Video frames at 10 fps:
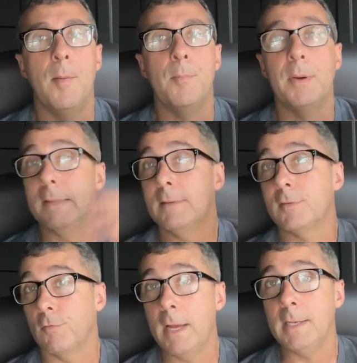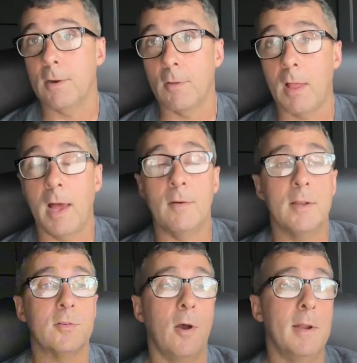But it doesn't rain here a lot, right?
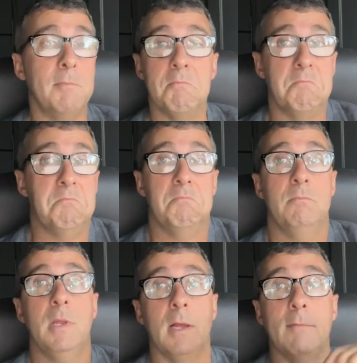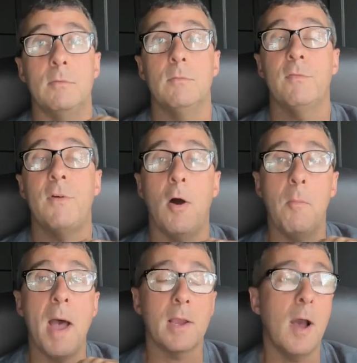So I didn't, I haven't followed
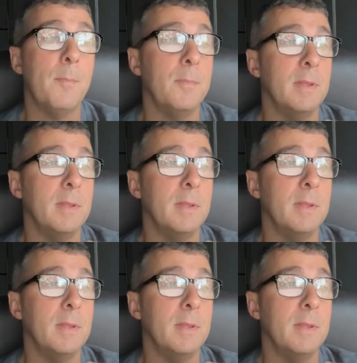back up.